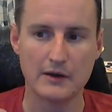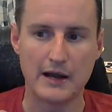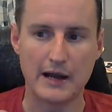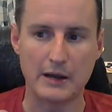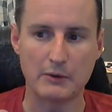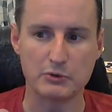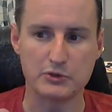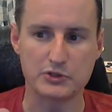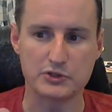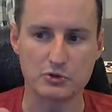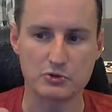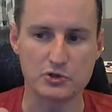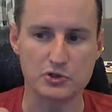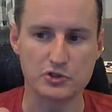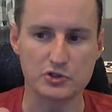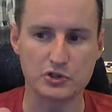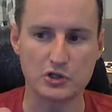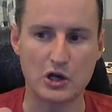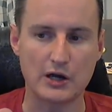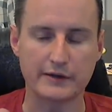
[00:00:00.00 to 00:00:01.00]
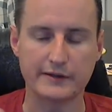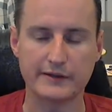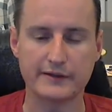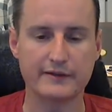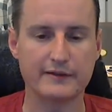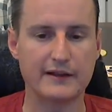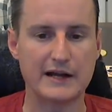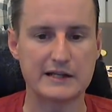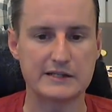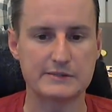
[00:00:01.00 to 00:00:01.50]
I was so shocked at
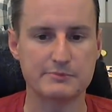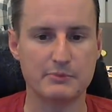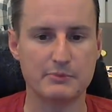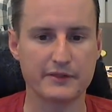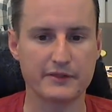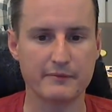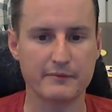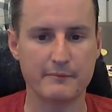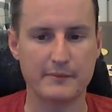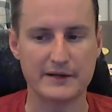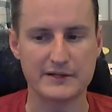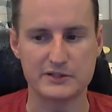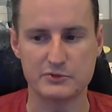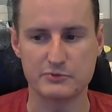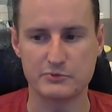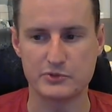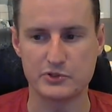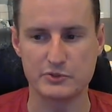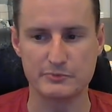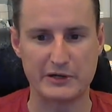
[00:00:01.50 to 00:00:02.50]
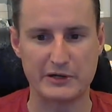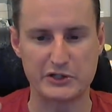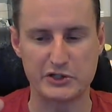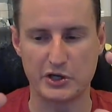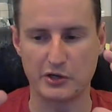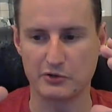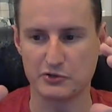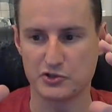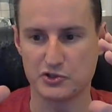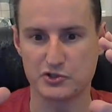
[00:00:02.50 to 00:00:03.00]
the last month that my
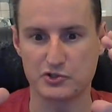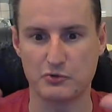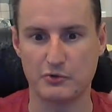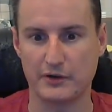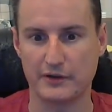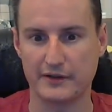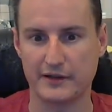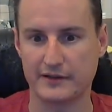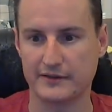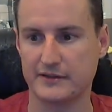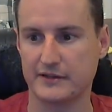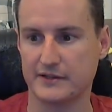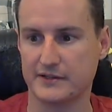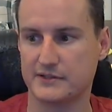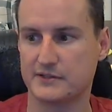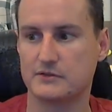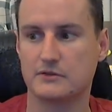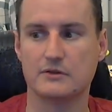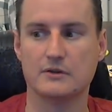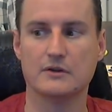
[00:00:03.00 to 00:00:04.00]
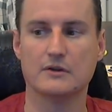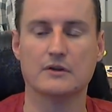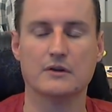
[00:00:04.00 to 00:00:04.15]
channel is just going like this.